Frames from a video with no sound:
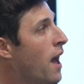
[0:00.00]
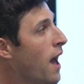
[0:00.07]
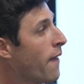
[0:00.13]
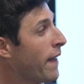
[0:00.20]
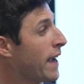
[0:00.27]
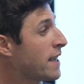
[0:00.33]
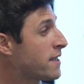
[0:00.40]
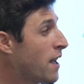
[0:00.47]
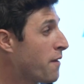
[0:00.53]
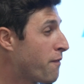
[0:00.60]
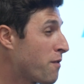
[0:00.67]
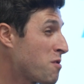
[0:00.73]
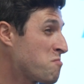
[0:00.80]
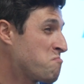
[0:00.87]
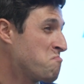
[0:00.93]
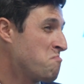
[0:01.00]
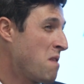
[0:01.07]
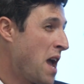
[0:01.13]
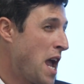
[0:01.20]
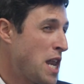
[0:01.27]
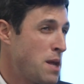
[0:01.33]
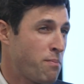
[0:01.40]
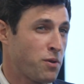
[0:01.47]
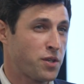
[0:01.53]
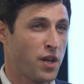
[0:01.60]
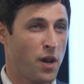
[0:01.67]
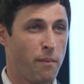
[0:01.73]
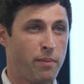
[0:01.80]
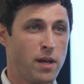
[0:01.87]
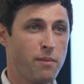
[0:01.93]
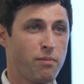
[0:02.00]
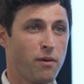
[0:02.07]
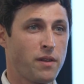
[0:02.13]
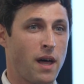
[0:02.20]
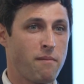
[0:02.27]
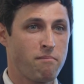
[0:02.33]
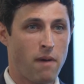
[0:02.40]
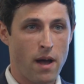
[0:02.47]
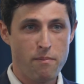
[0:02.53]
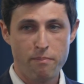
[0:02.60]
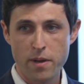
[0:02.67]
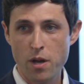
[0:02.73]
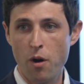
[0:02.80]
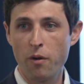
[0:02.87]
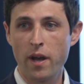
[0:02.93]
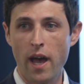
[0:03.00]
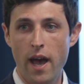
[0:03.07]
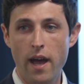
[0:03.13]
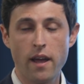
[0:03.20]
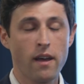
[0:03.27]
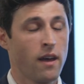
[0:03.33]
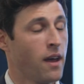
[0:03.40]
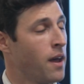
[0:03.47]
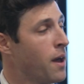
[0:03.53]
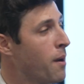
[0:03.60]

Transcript: And like I said, for 80% of people, that might be okay,